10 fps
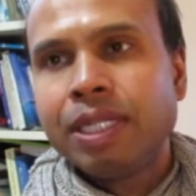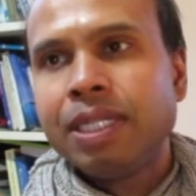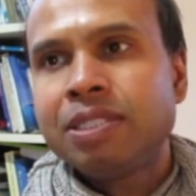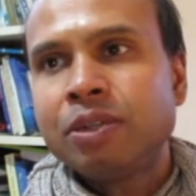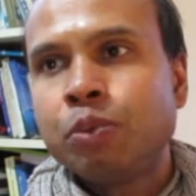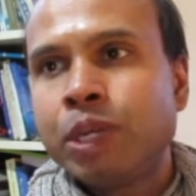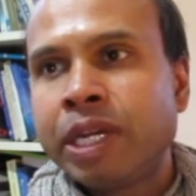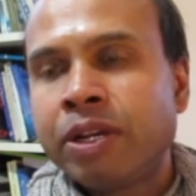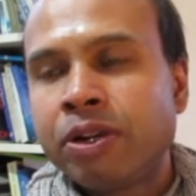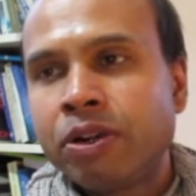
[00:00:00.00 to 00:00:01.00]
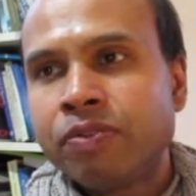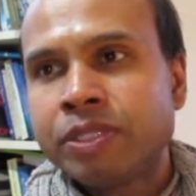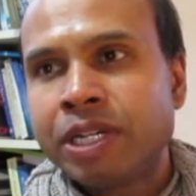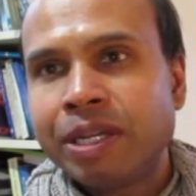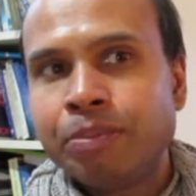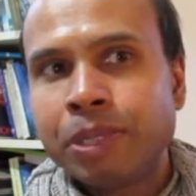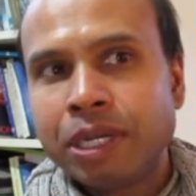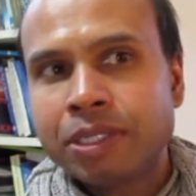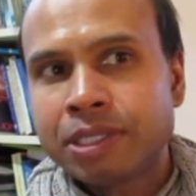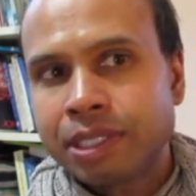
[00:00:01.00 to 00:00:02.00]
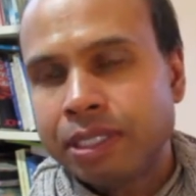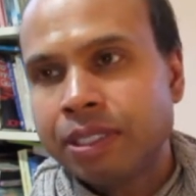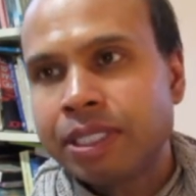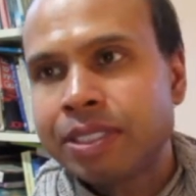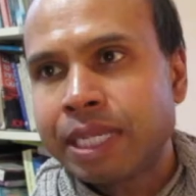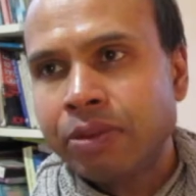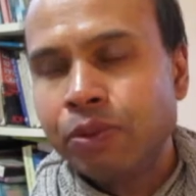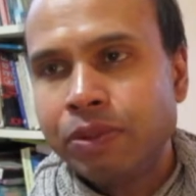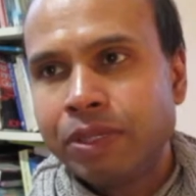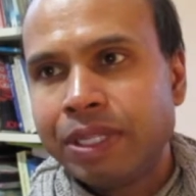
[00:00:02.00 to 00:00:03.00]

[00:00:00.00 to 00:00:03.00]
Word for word: is aware of time passing, like second,